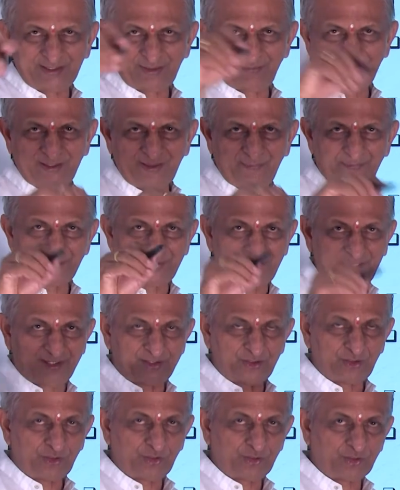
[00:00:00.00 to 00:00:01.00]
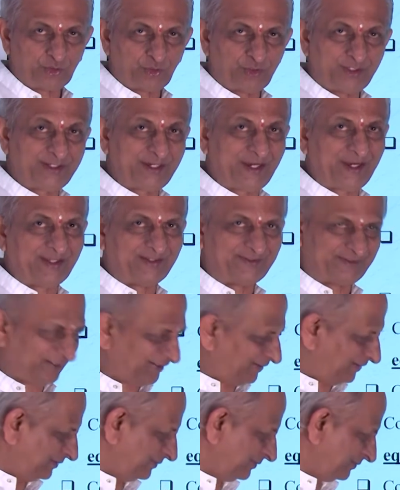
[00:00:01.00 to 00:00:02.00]
it becomes hydrochloric
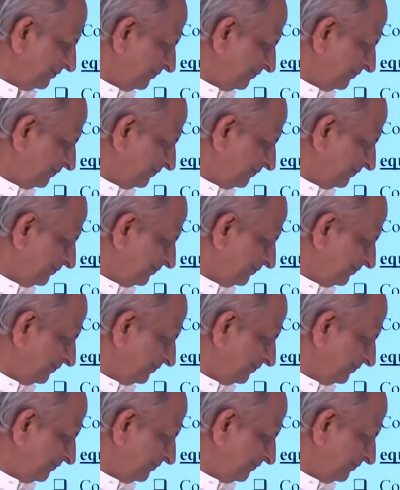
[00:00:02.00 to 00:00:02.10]
acid.